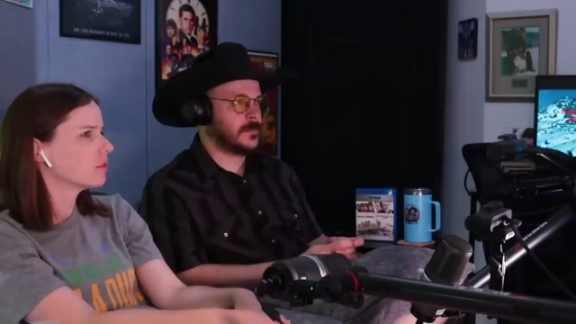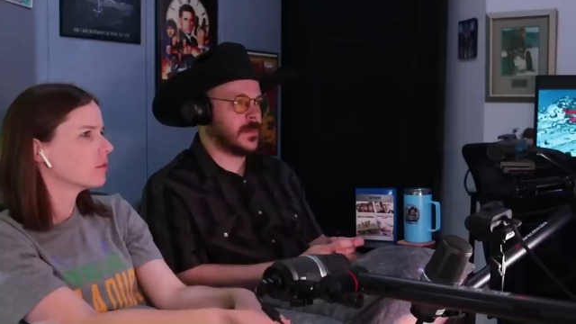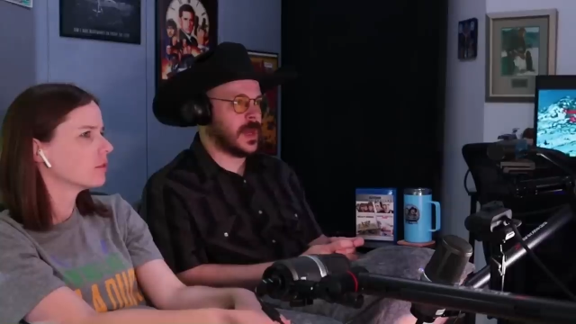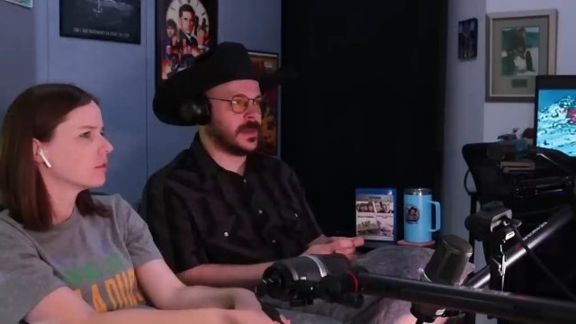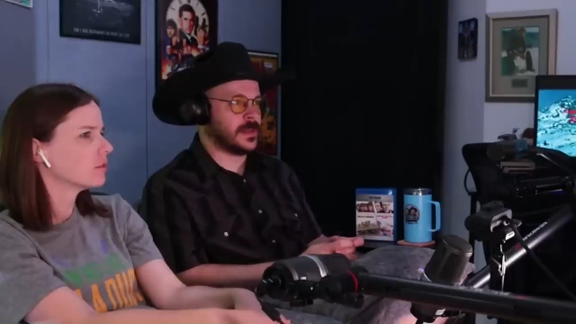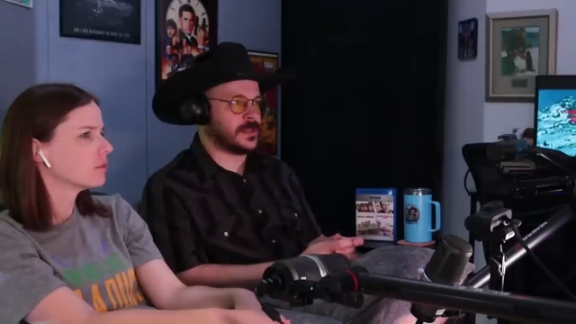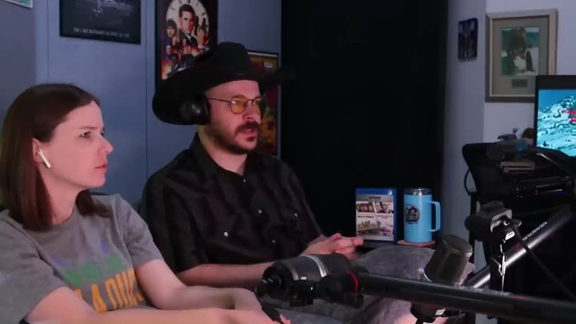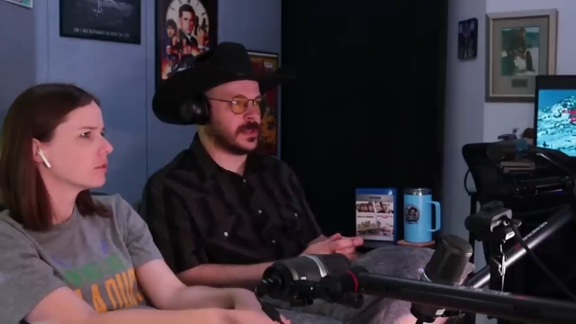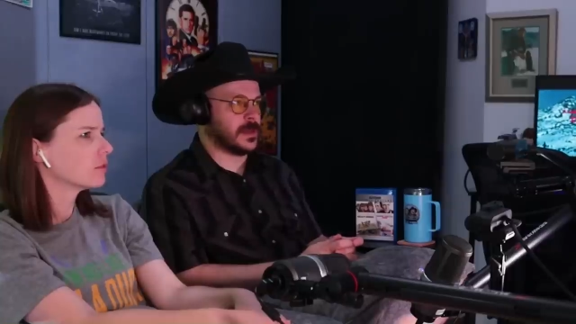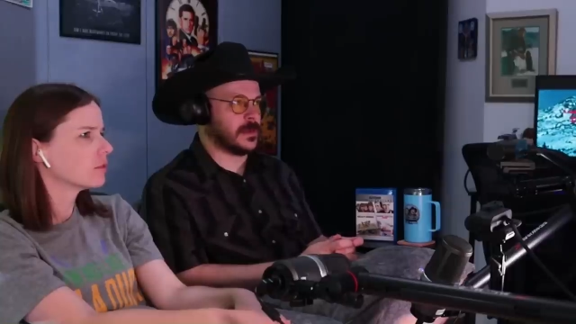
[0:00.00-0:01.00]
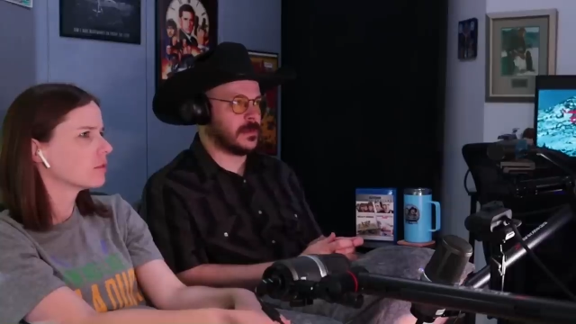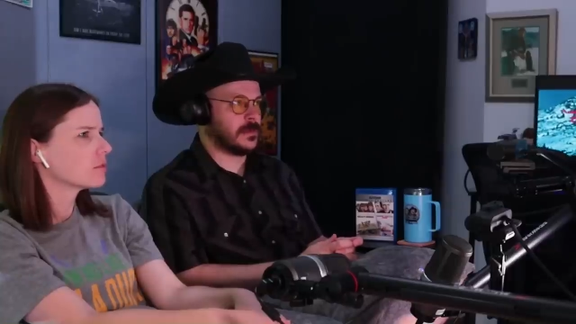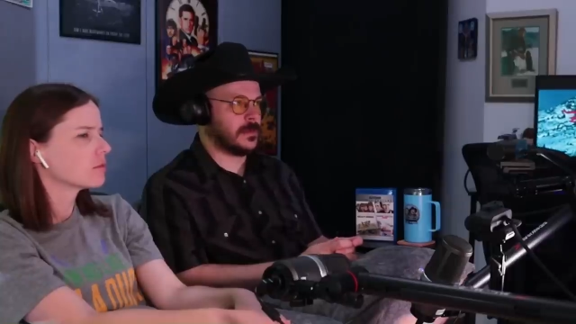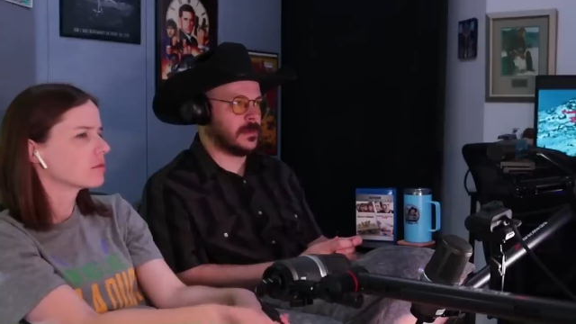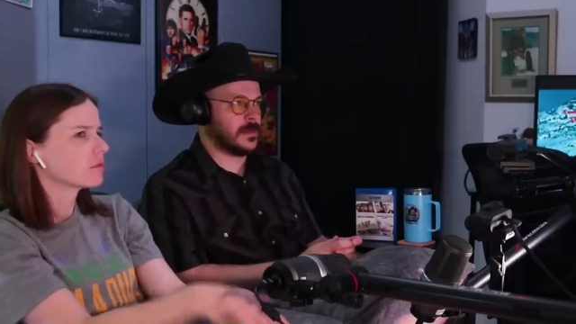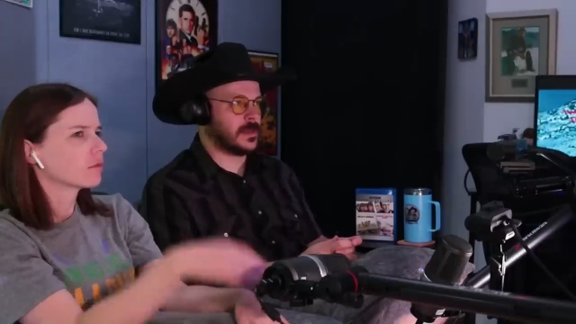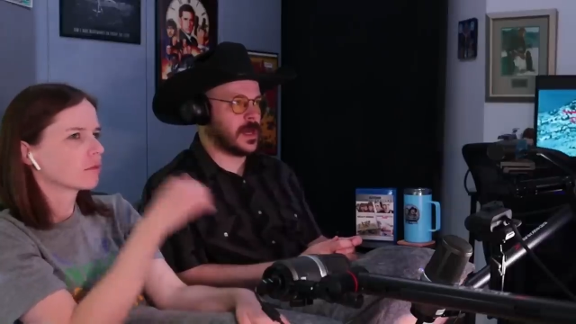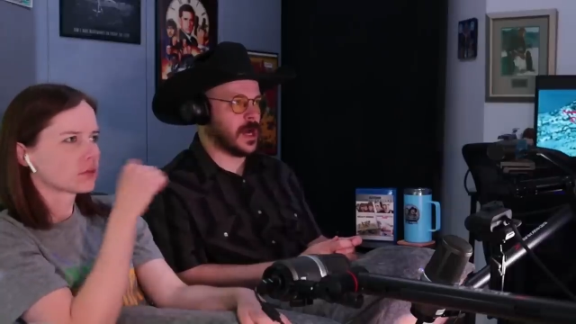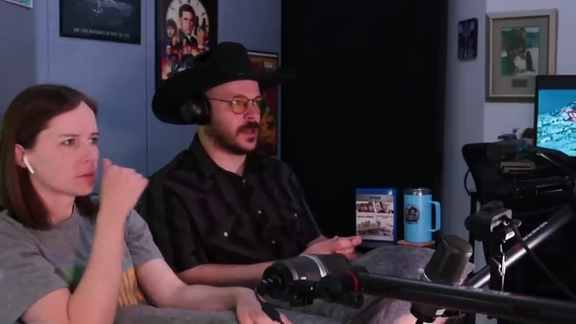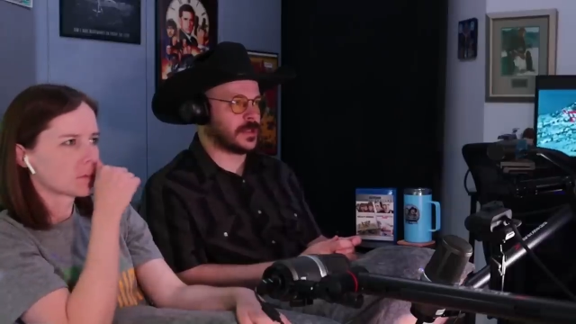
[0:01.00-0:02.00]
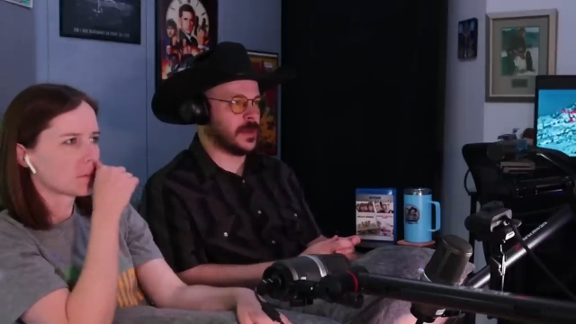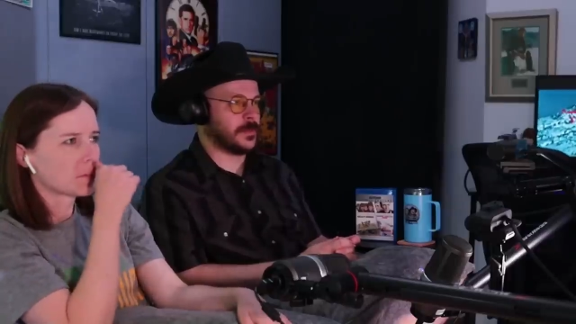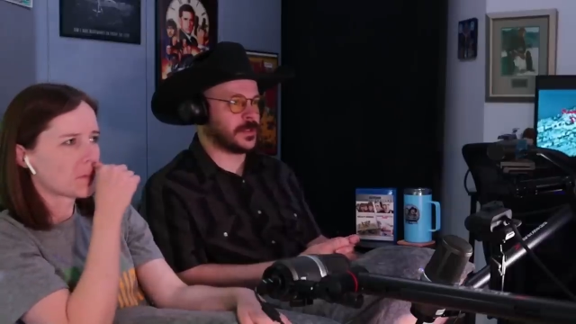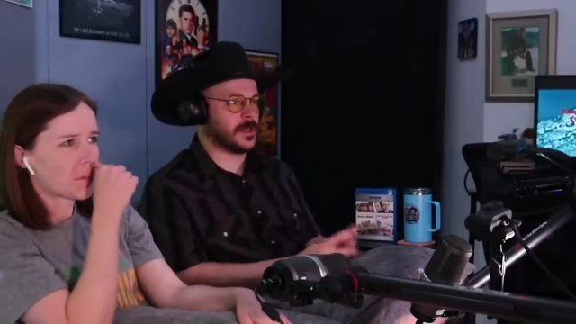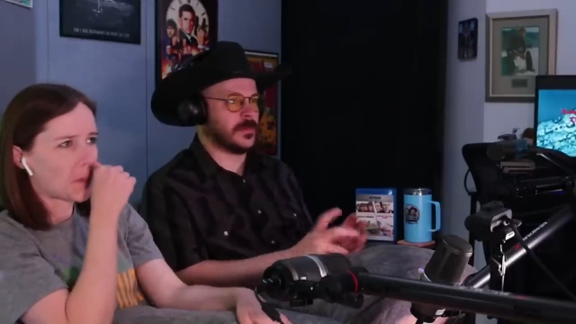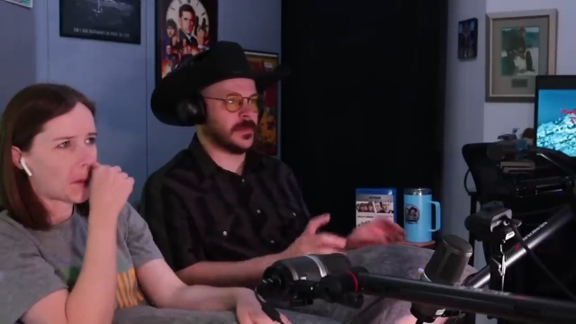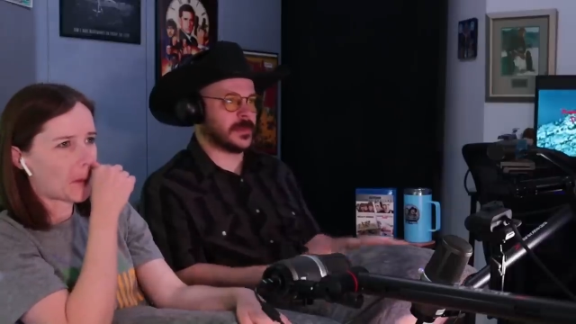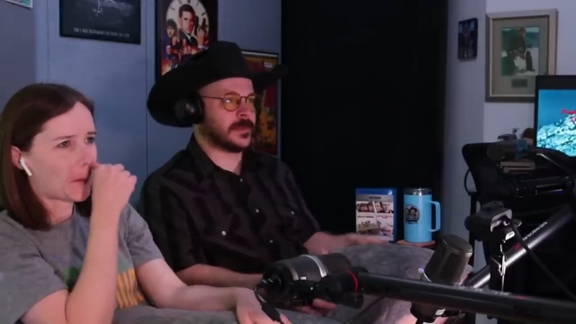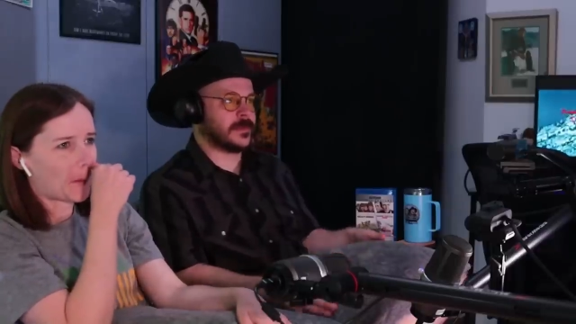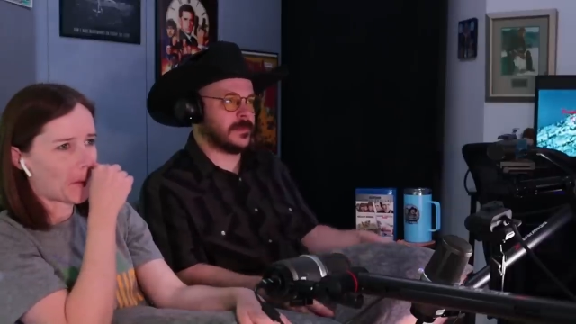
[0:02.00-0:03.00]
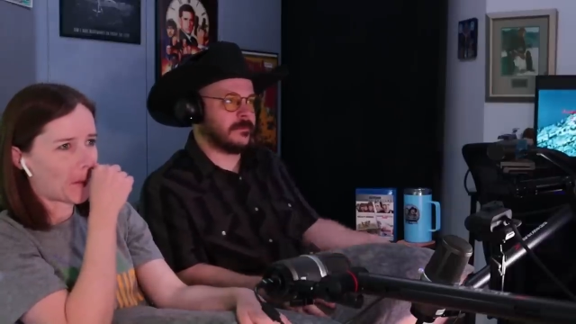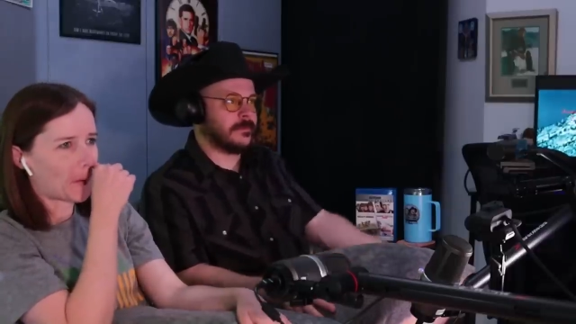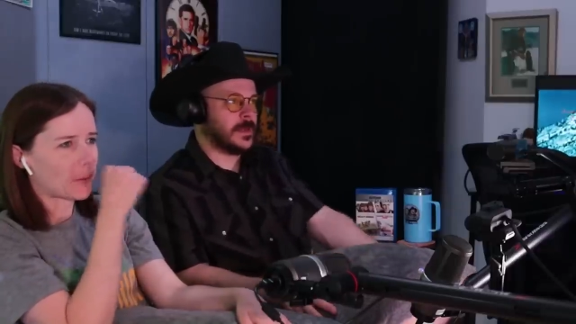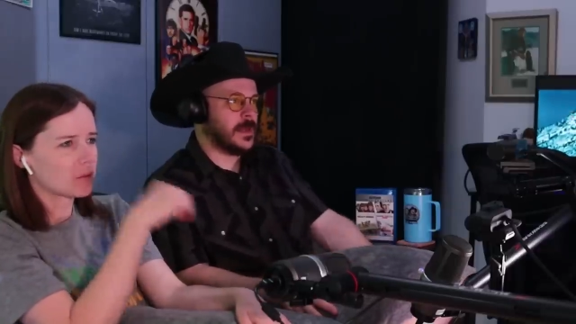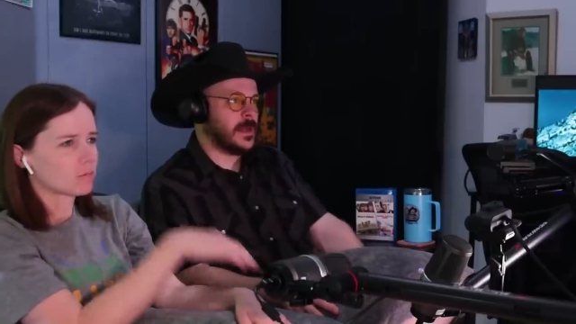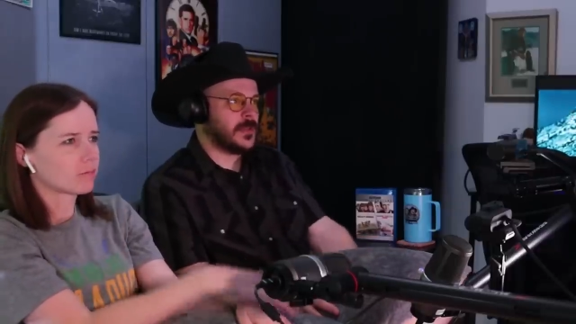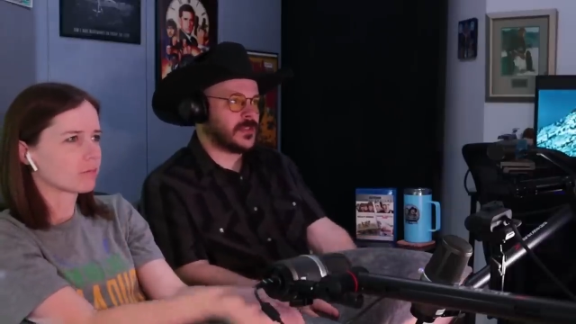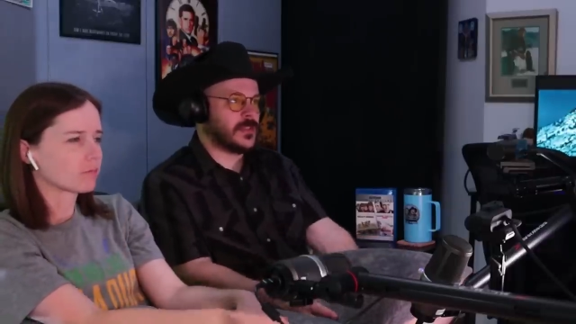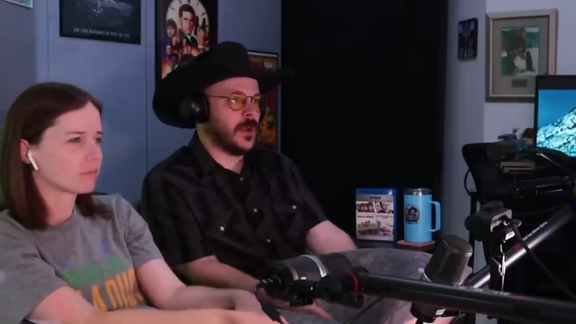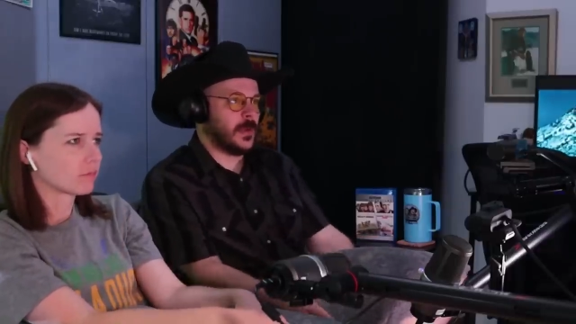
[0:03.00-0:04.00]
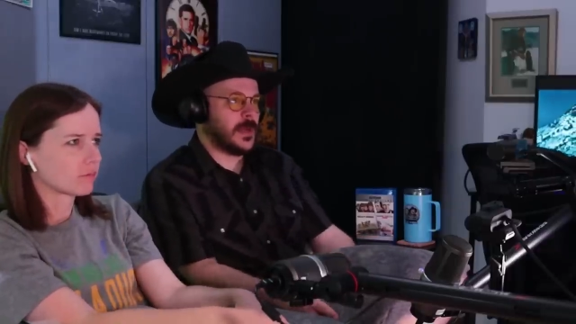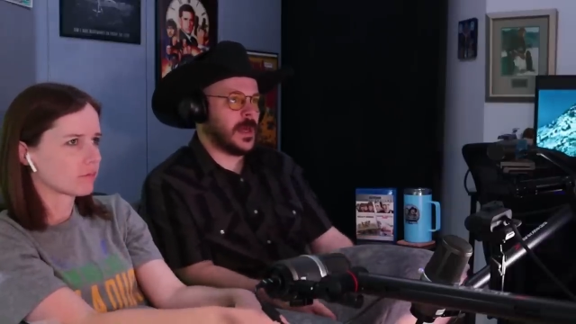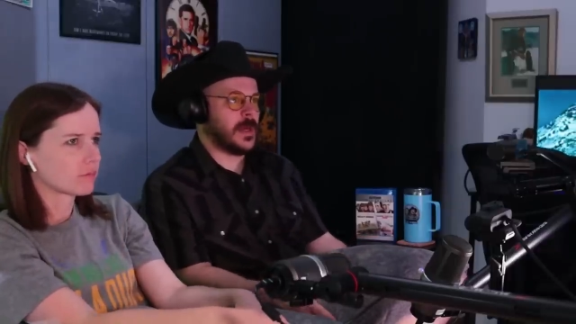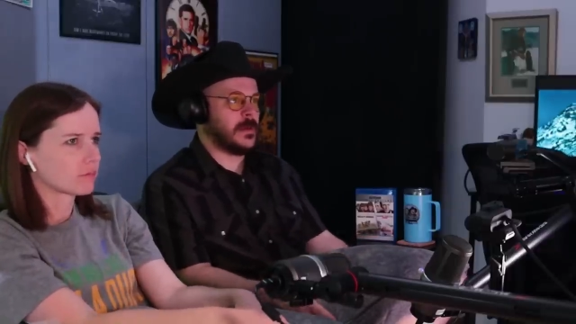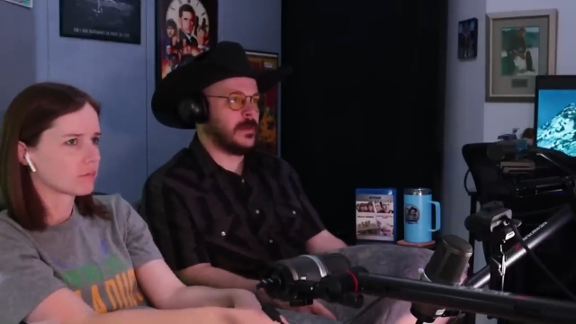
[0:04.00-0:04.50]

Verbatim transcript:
Speaker 1: I think it's just the color temperature of this snowy day.